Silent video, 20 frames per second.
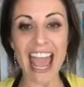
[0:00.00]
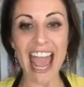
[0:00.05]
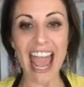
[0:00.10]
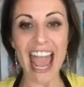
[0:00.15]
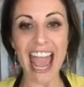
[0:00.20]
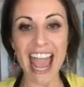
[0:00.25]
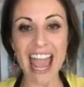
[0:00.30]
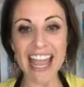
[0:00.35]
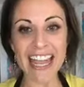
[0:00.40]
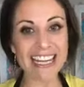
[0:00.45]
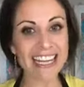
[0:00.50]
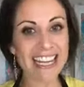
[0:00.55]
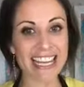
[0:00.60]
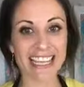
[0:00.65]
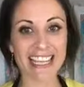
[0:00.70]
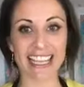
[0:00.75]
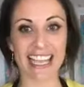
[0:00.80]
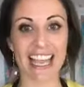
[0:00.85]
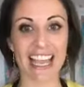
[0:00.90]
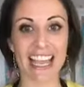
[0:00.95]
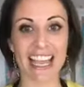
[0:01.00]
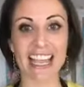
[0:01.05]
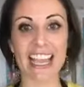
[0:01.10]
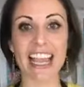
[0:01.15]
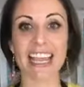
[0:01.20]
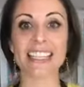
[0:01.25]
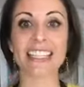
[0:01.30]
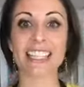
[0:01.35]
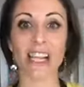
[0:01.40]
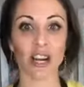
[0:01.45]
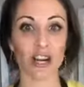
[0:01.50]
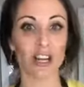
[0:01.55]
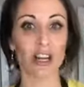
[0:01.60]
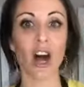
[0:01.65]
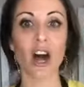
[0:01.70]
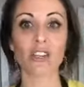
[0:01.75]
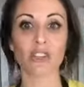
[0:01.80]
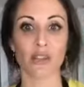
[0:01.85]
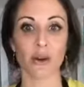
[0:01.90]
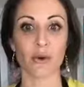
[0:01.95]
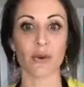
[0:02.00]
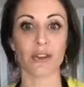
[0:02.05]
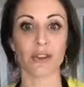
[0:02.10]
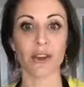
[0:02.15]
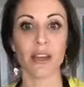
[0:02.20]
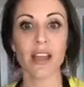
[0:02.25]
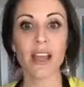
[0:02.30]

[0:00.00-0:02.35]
anything, and Sarah also,